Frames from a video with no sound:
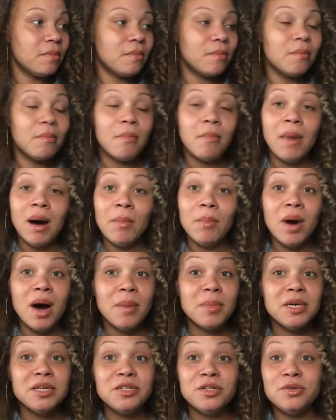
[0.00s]
My
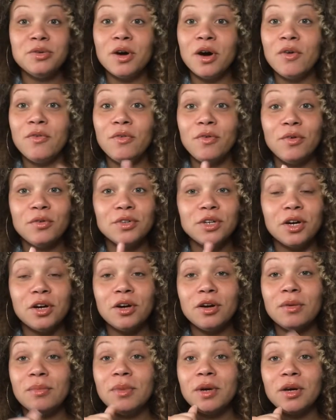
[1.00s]
mamas who go full
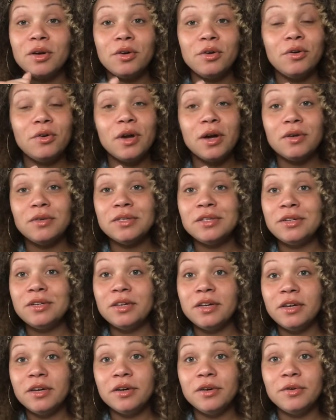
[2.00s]
term, kudos to
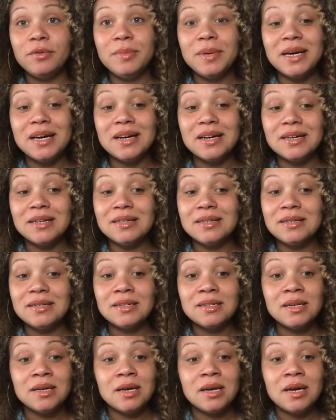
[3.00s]
you, because
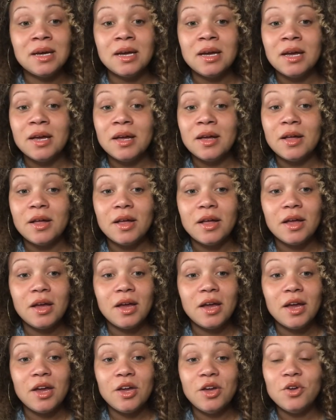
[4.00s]

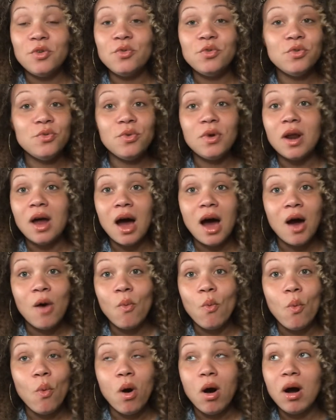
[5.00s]
you do not
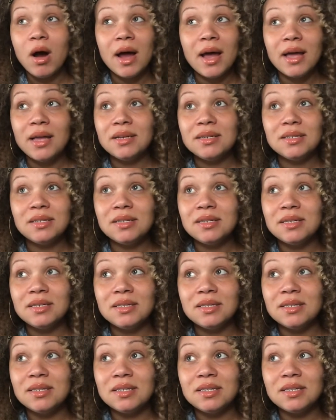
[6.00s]
want
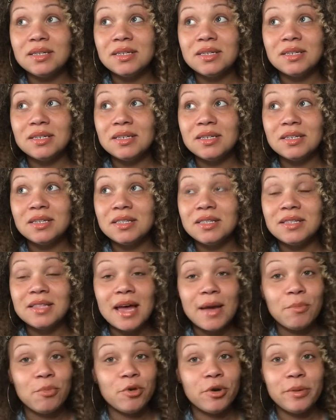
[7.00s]

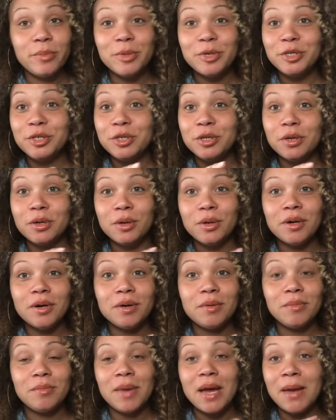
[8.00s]
that premature
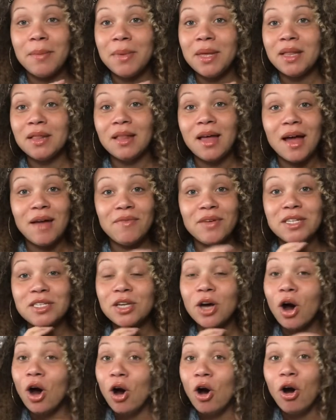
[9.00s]
baby life. It's
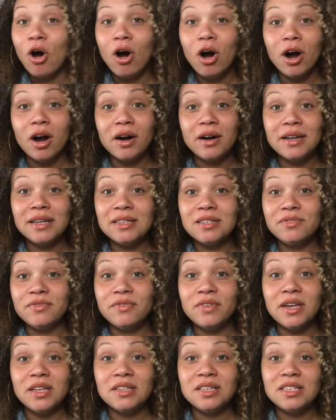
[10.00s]
hard,
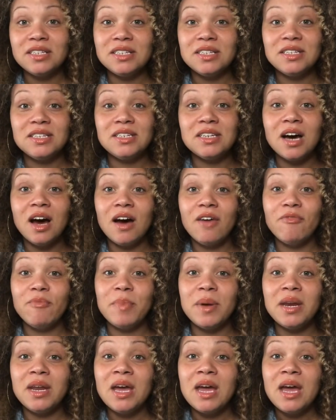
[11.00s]
it's tough,
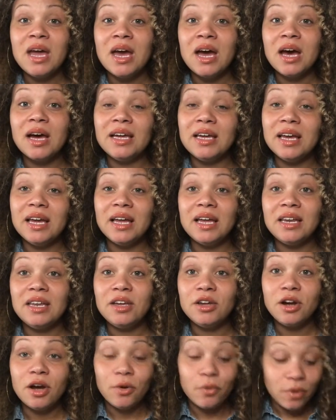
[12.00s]
but again, you
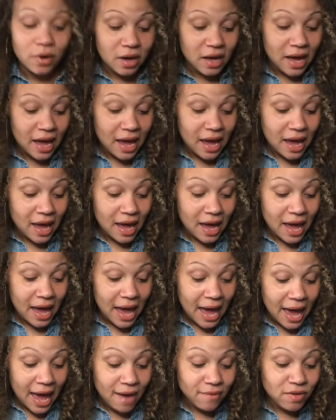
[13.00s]
know,
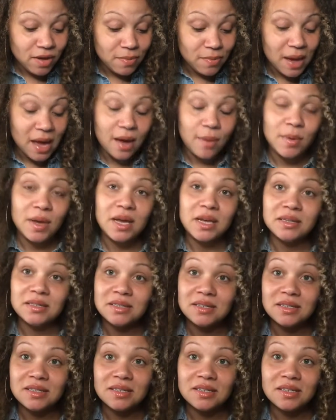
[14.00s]
having
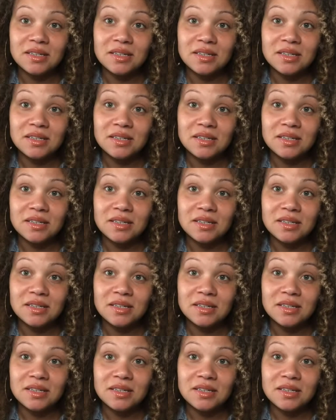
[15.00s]
babies